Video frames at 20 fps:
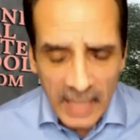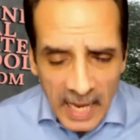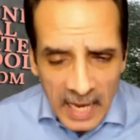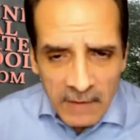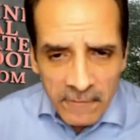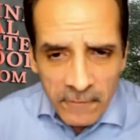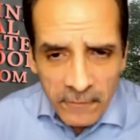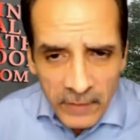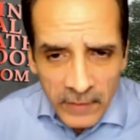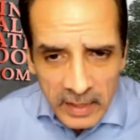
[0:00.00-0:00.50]

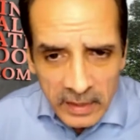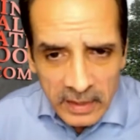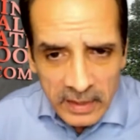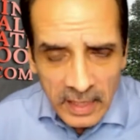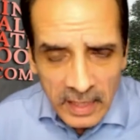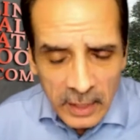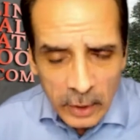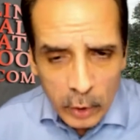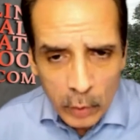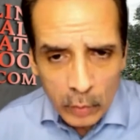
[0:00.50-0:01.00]

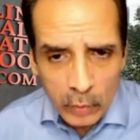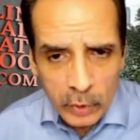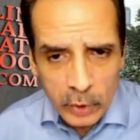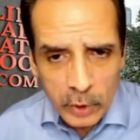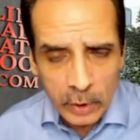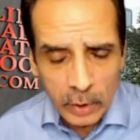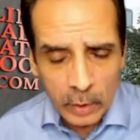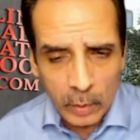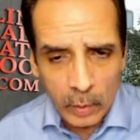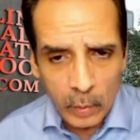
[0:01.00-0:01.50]
Everything you
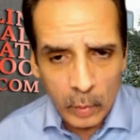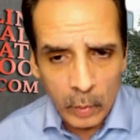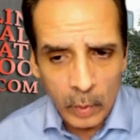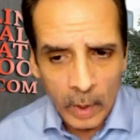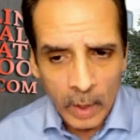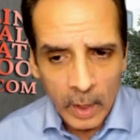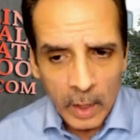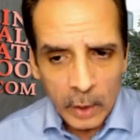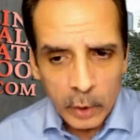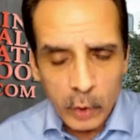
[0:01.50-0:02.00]
do,
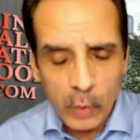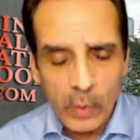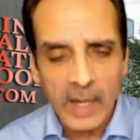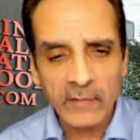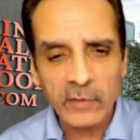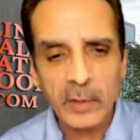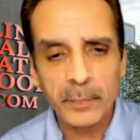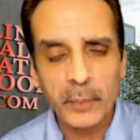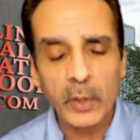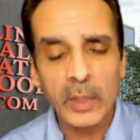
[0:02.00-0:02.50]
you
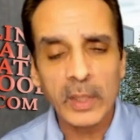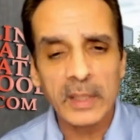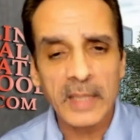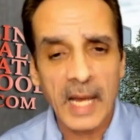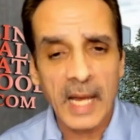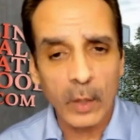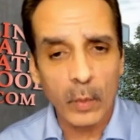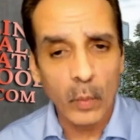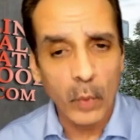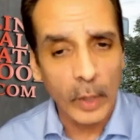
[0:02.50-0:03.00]
have to put a
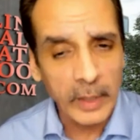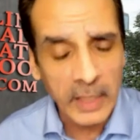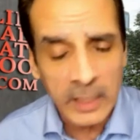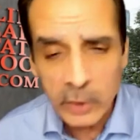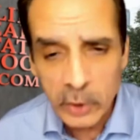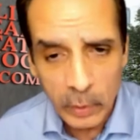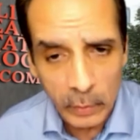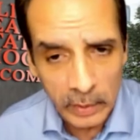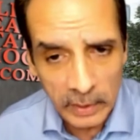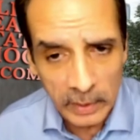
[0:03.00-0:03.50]
lot of work
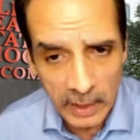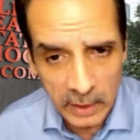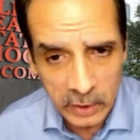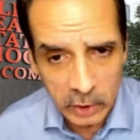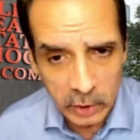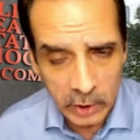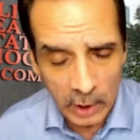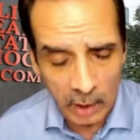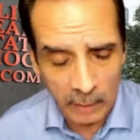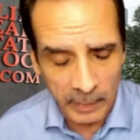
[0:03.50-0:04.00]
into it, ladies
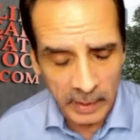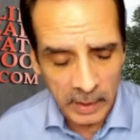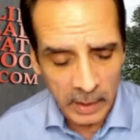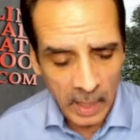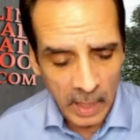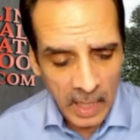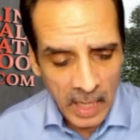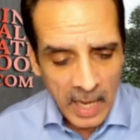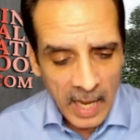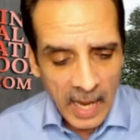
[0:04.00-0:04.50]
and
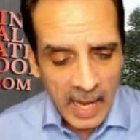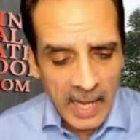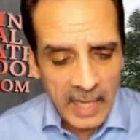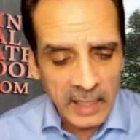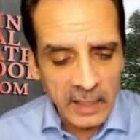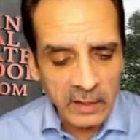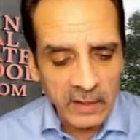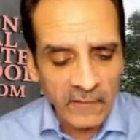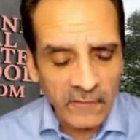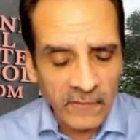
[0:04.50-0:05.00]
gentlemen.
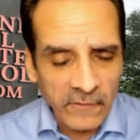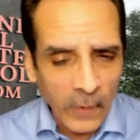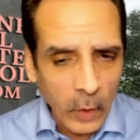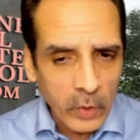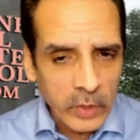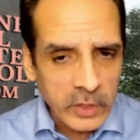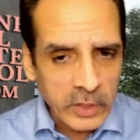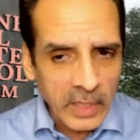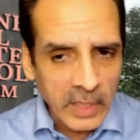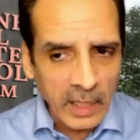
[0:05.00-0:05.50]
And the
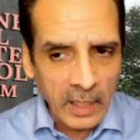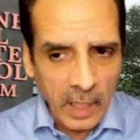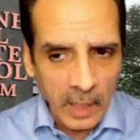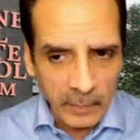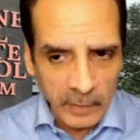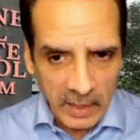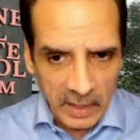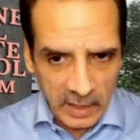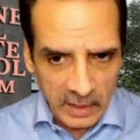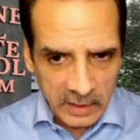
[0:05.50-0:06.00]
folks that
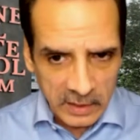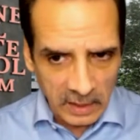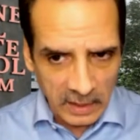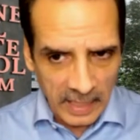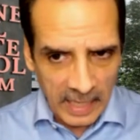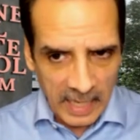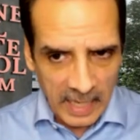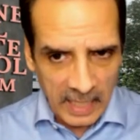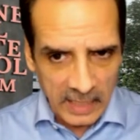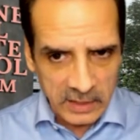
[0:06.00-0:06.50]
come to this
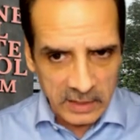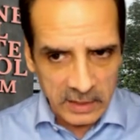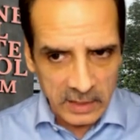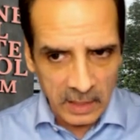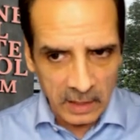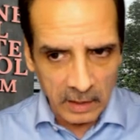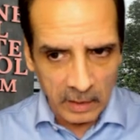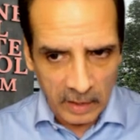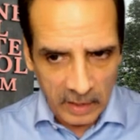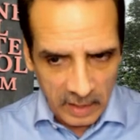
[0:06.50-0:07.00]
class,
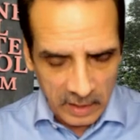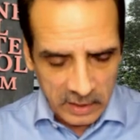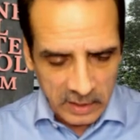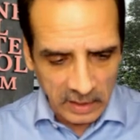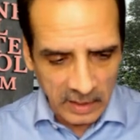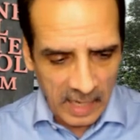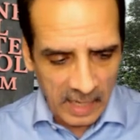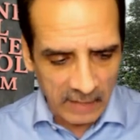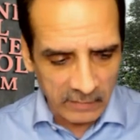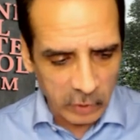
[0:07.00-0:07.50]
this
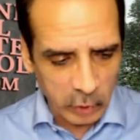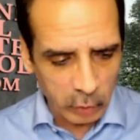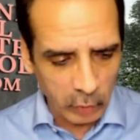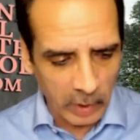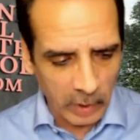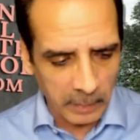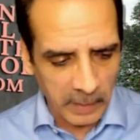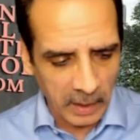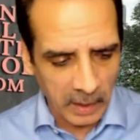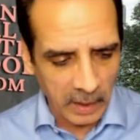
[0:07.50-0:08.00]
live
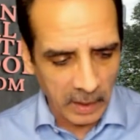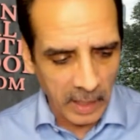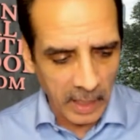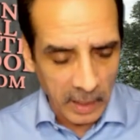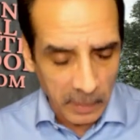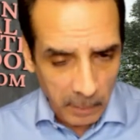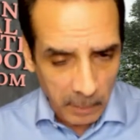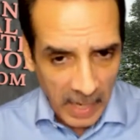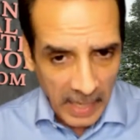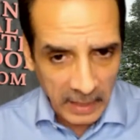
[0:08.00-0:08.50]
streaming
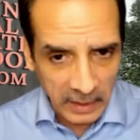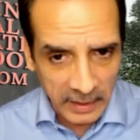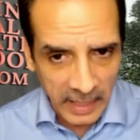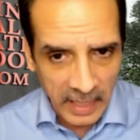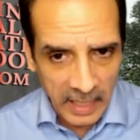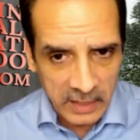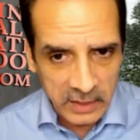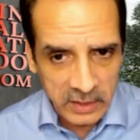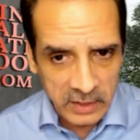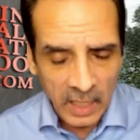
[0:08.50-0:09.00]
in my
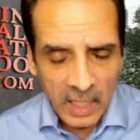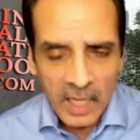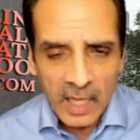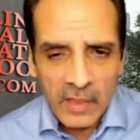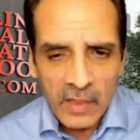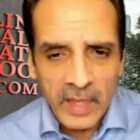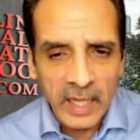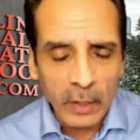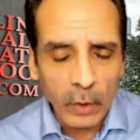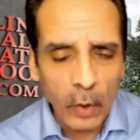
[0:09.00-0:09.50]
class,
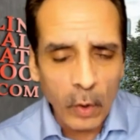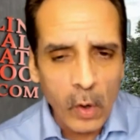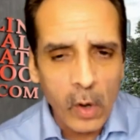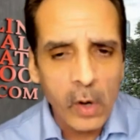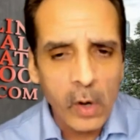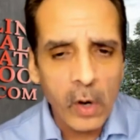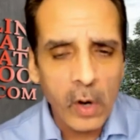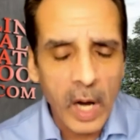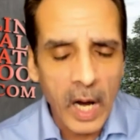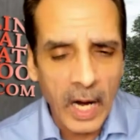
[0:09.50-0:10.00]
they are
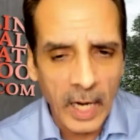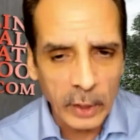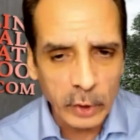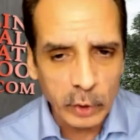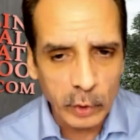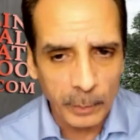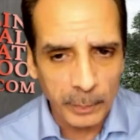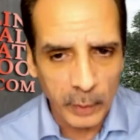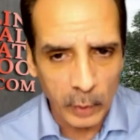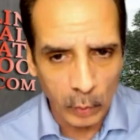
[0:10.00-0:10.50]
all
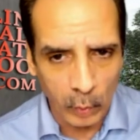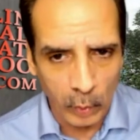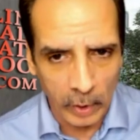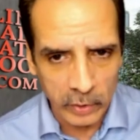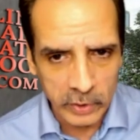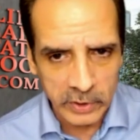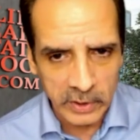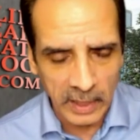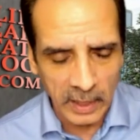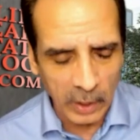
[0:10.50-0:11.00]

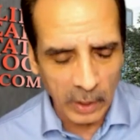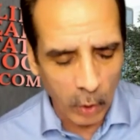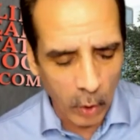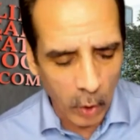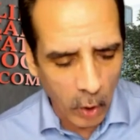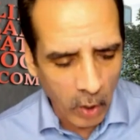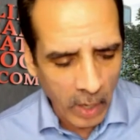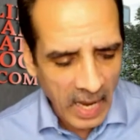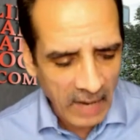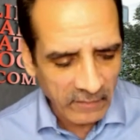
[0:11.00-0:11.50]
entrepreneurs. They
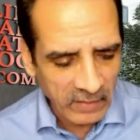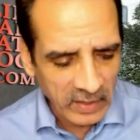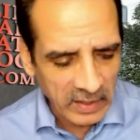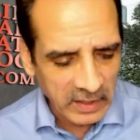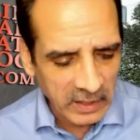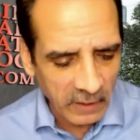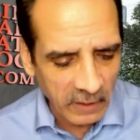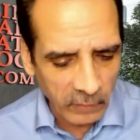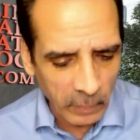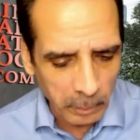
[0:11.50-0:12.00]
all have a
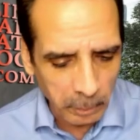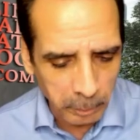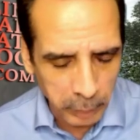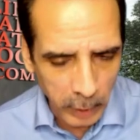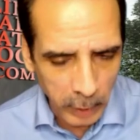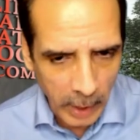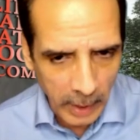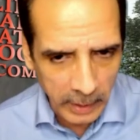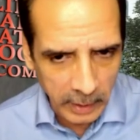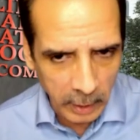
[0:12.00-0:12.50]
different
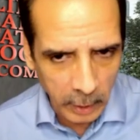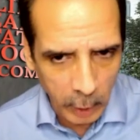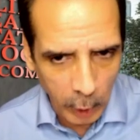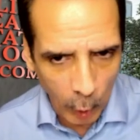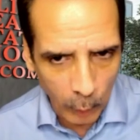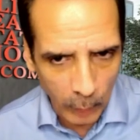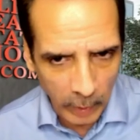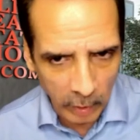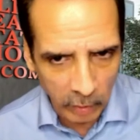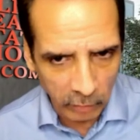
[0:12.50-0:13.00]
blood
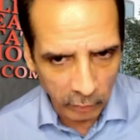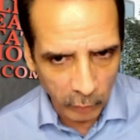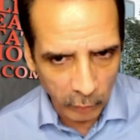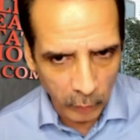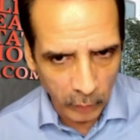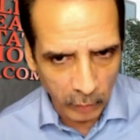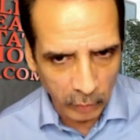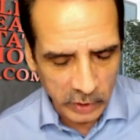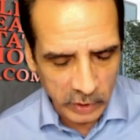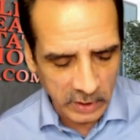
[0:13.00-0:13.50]
going
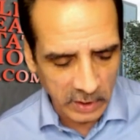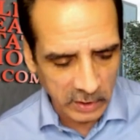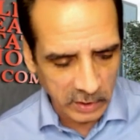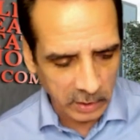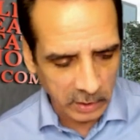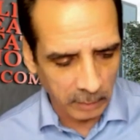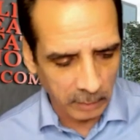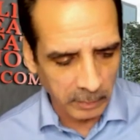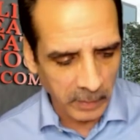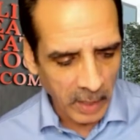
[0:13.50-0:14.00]
through their
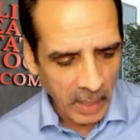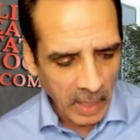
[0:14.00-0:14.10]
system.